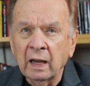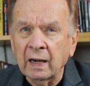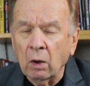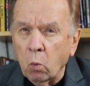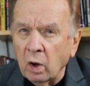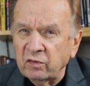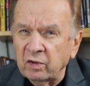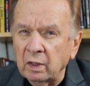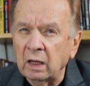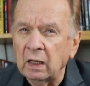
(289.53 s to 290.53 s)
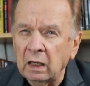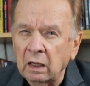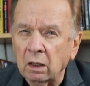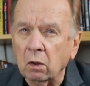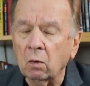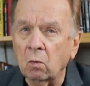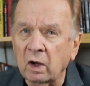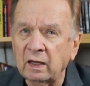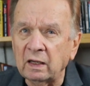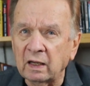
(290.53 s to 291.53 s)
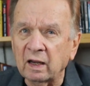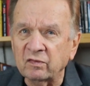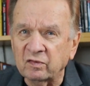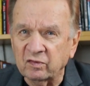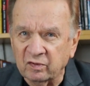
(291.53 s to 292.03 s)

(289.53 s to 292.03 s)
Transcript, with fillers: and I want you to hear what he has to